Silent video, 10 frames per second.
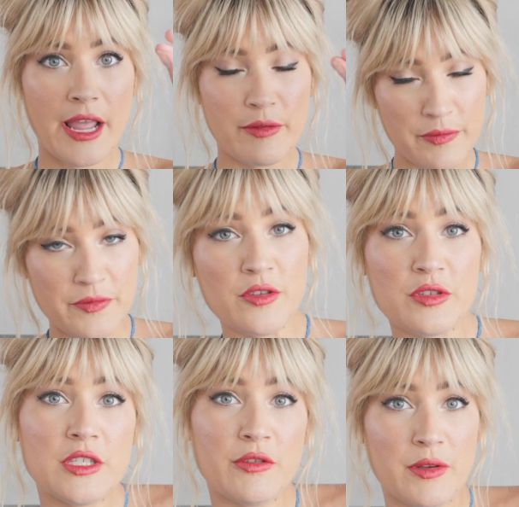I
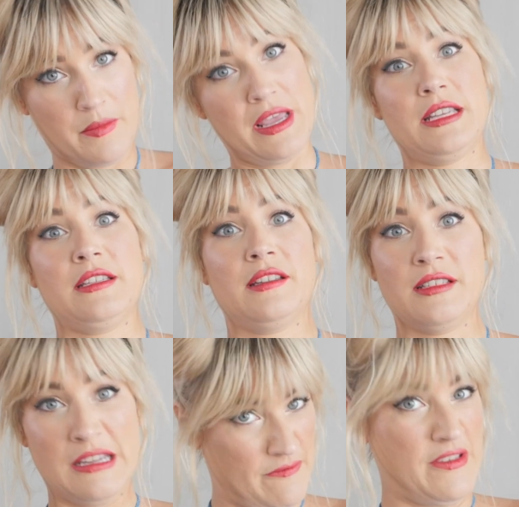refuse to admit
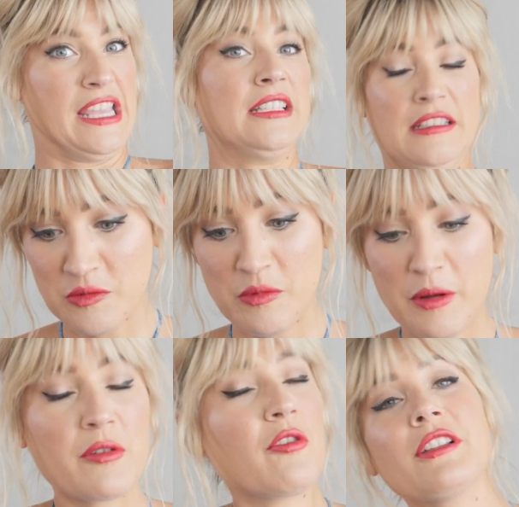defeat. What
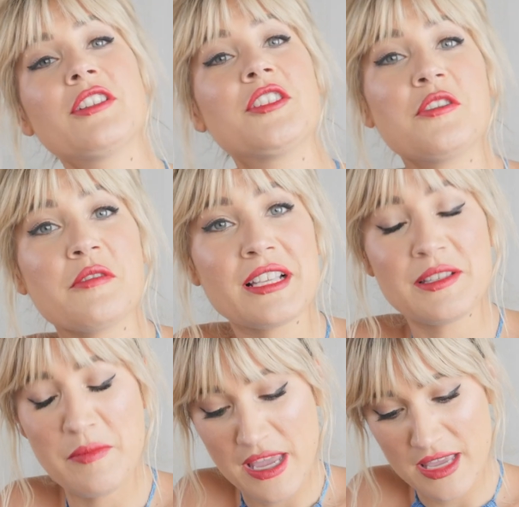we're going to do
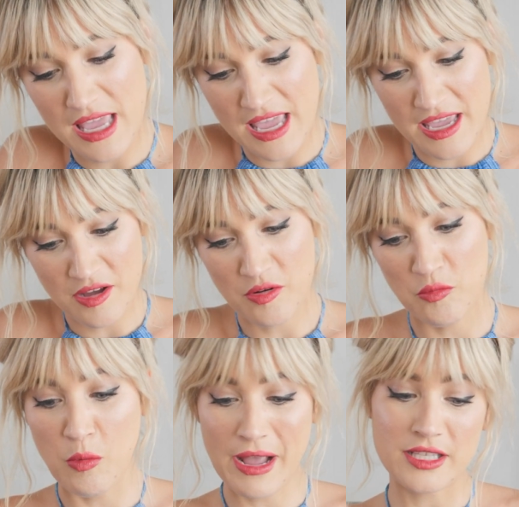is make a
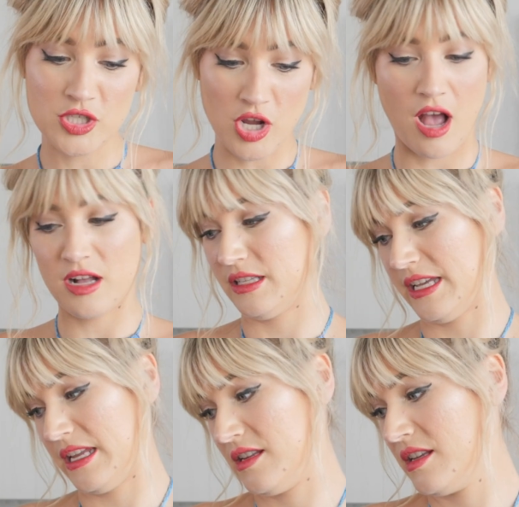white
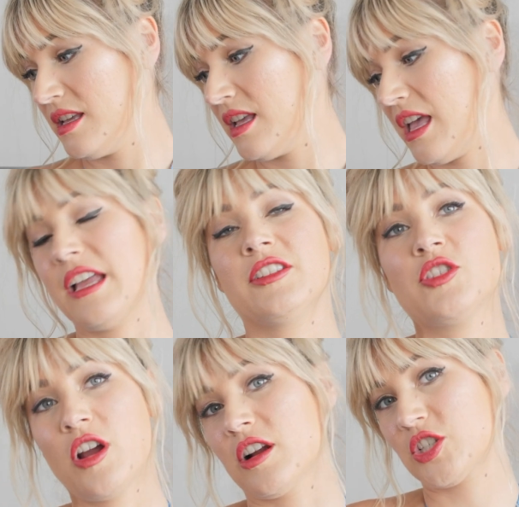chocolate and
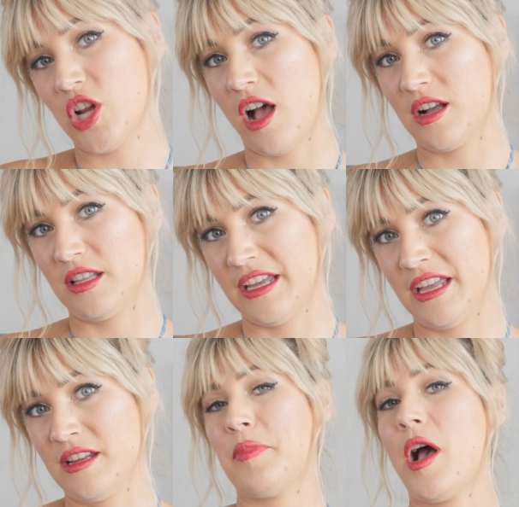dark
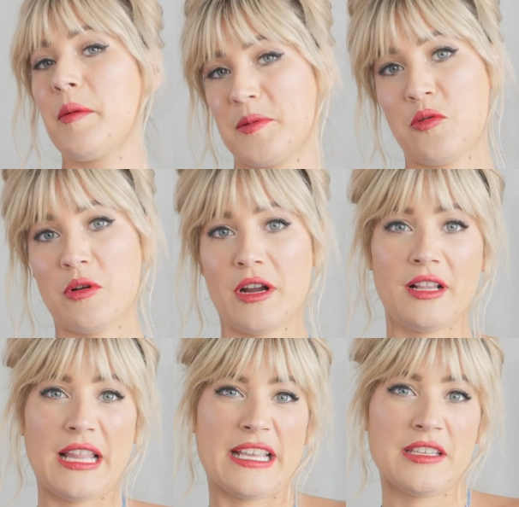chocolate popcorn
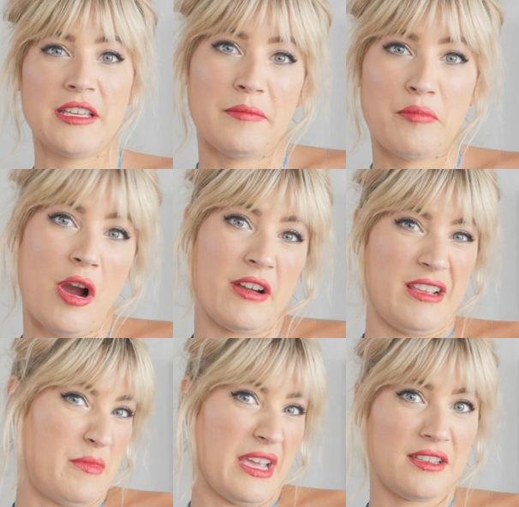like party
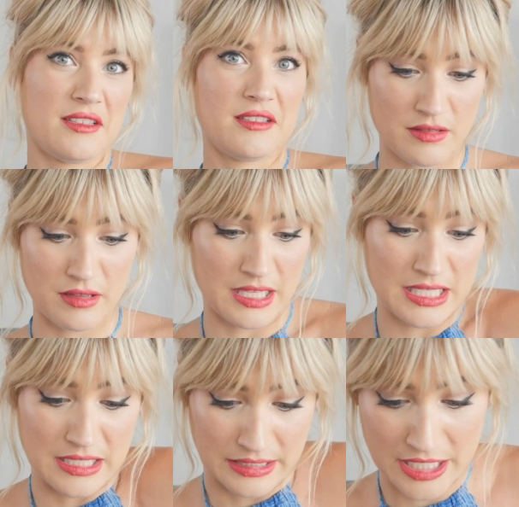mix. It's
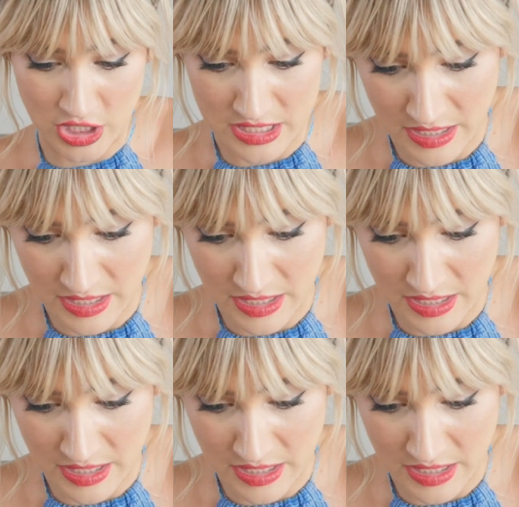delicious.